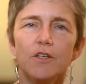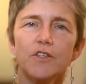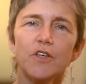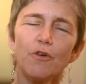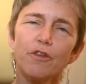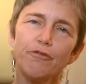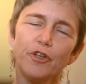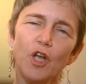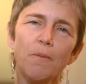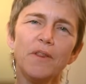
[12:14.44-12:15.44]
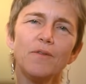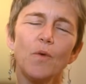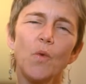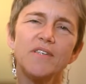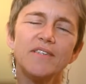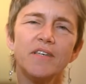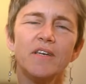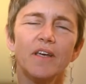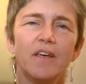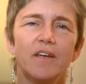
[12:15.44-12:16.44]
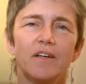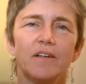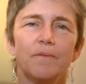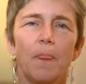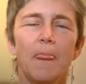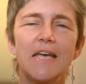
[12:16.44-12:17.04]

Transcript: So the phenomenon that we're seeing here